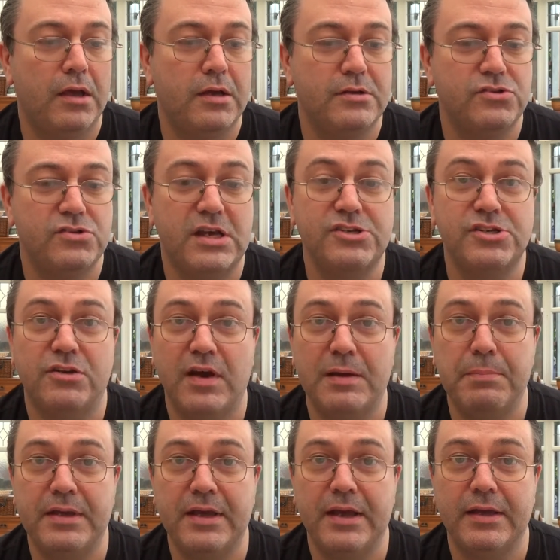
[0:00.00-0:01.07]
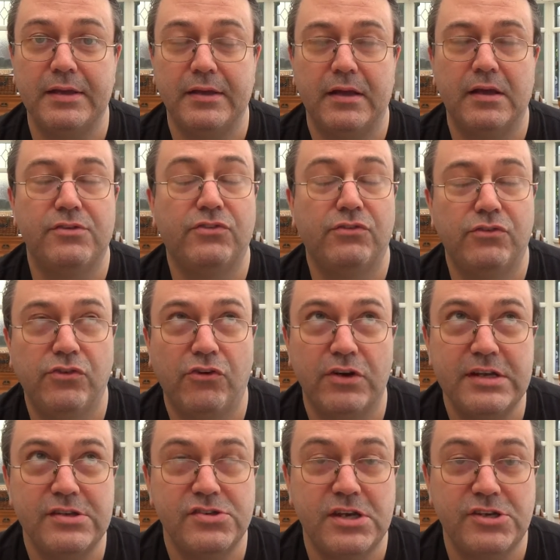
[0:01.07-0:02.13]
Session IPA,
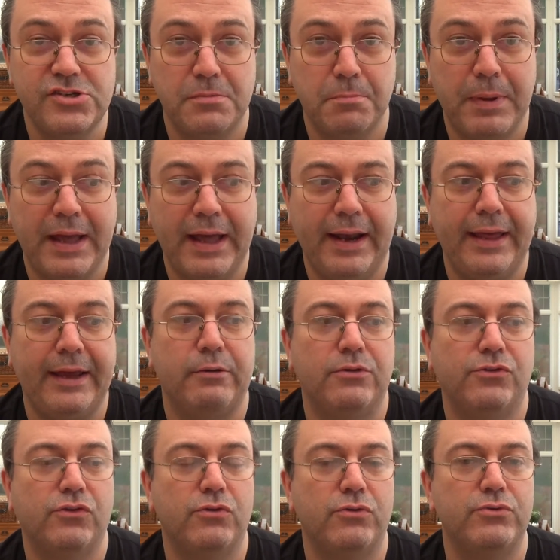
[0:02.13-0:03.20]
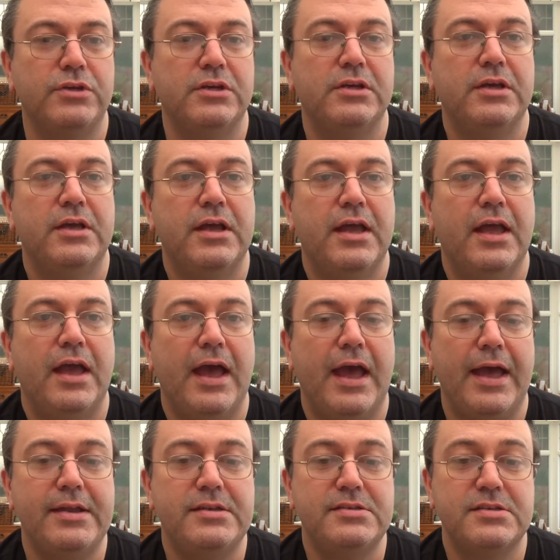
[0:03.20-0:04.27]
sorry, Session Pale Ale it's called,
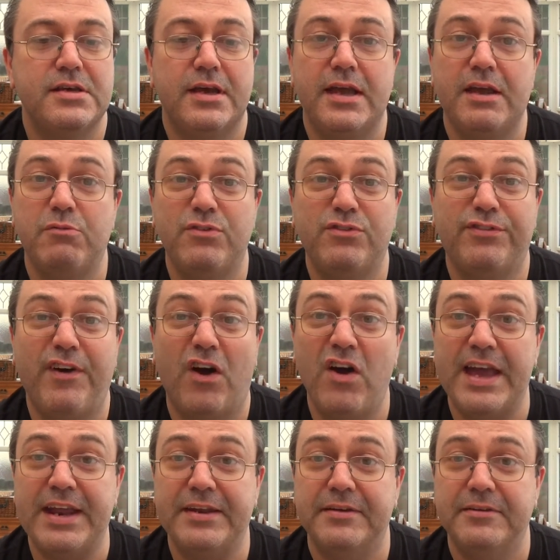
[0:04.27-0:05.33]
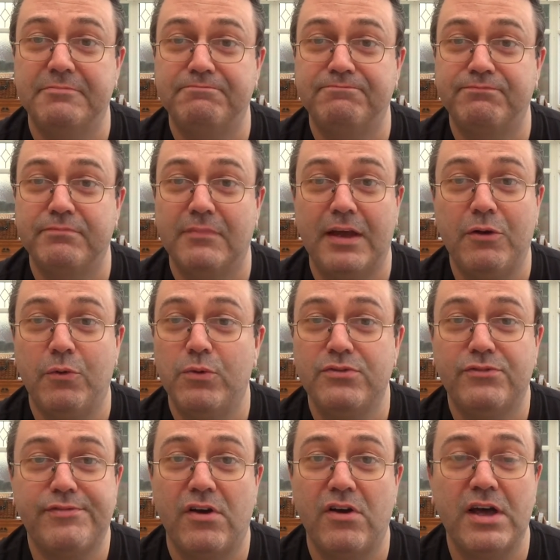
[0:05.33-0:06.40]
and it was fine. It
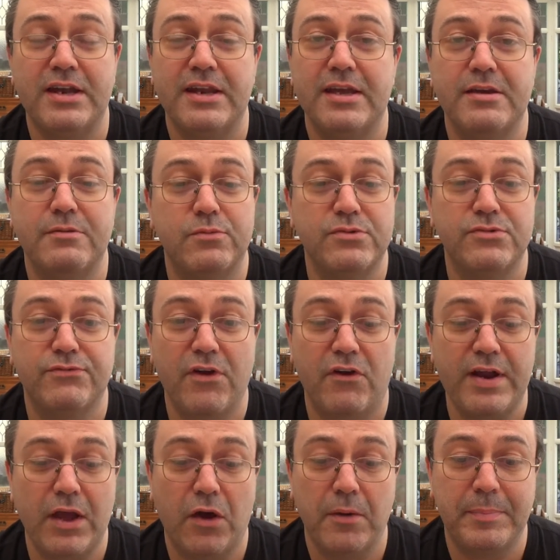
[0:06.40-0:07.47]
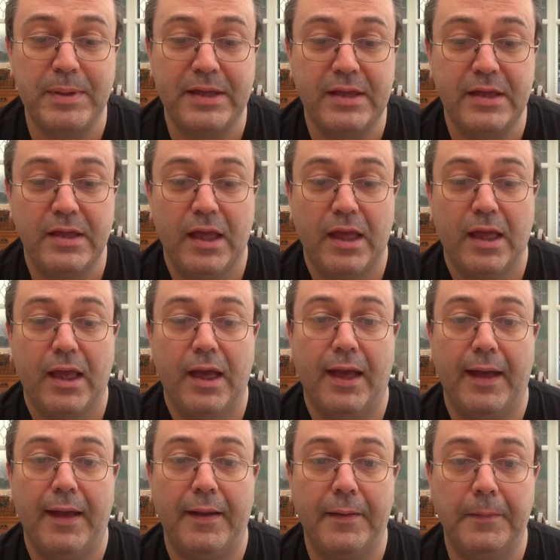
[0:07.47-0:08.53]
was fine. It was very hoppy.
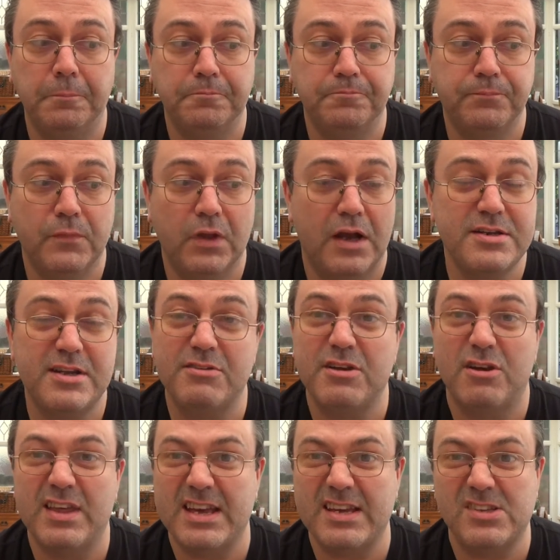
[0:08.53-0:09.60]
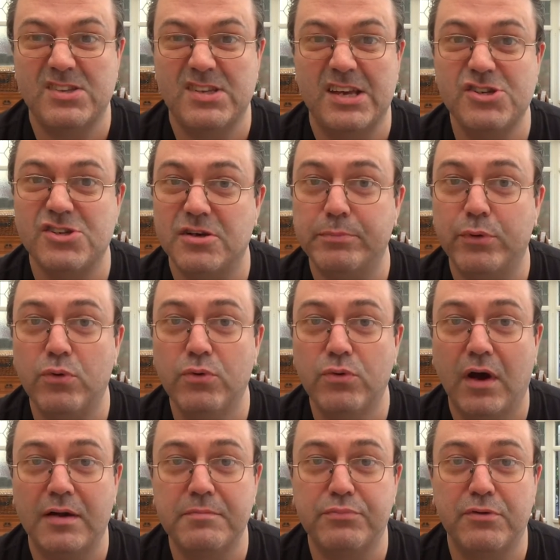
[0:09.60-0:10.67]
I don't know that it's
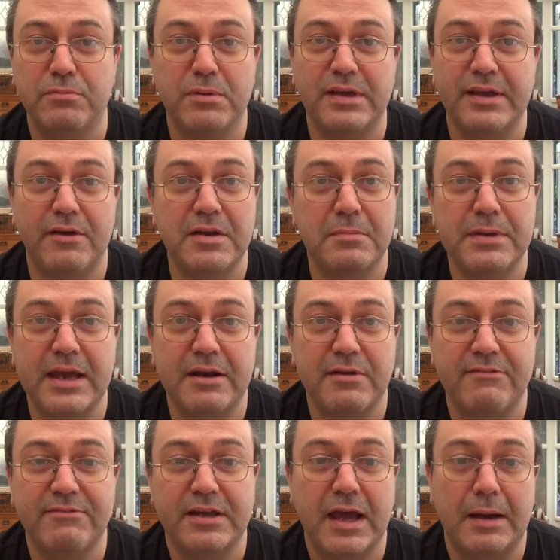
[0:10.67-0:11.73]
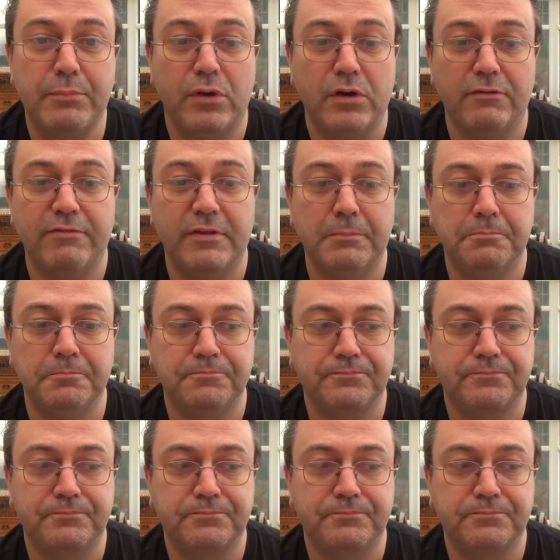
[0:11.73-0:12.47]
sessionable. I'd probably only be able to have a couple of them